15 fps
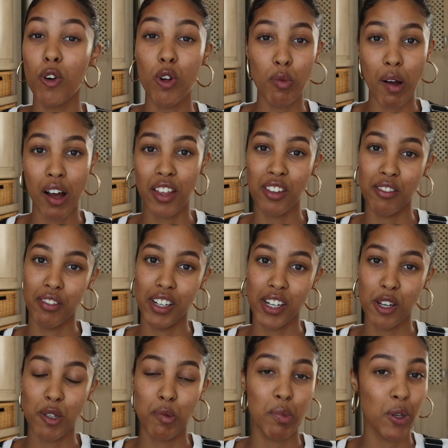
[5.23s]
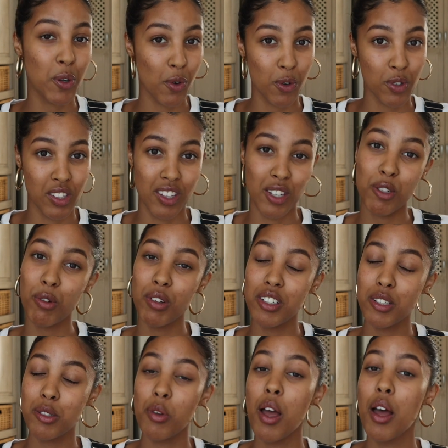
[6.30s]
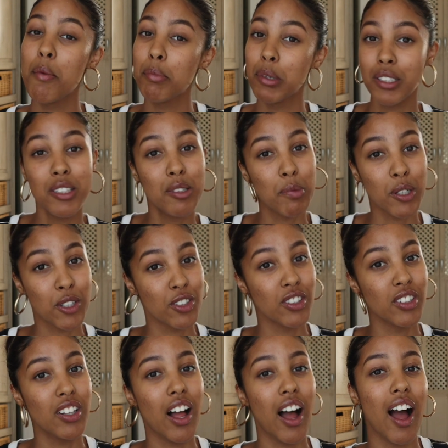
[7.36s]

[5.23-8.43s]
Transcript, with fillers: all my other videos because this one is pretty special.